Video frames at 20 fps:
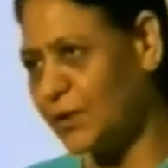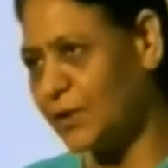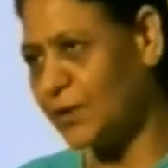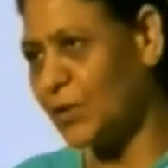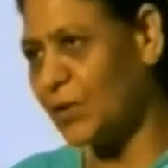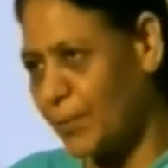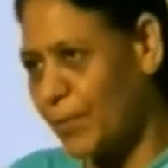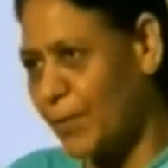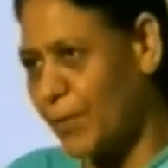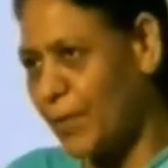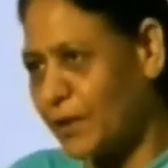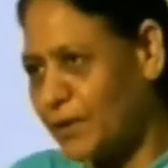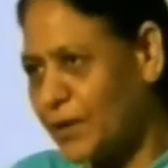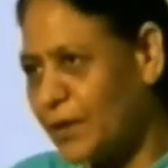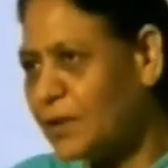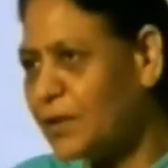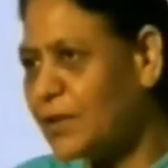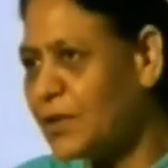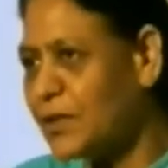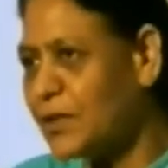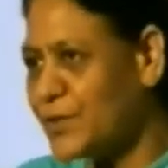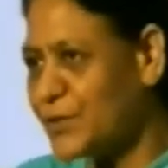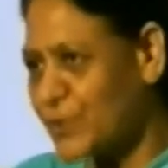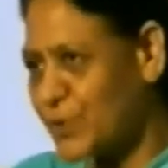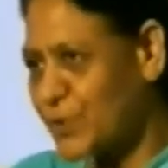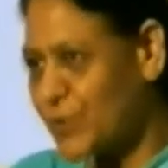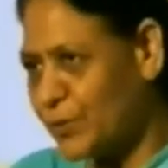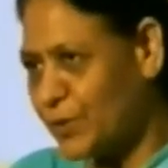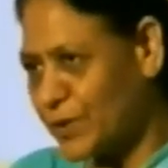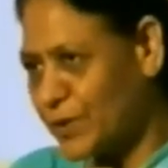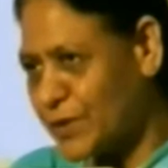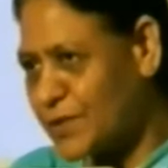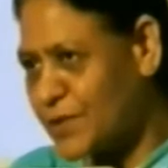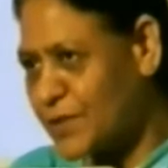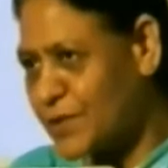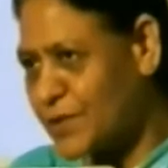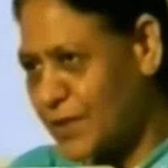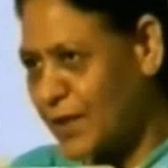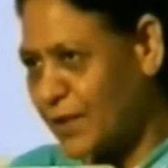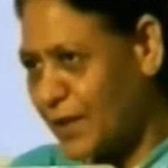among the students.
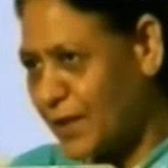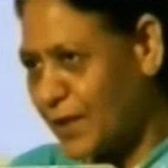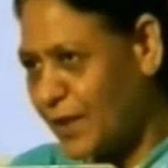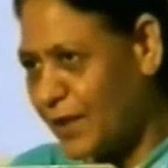Clear?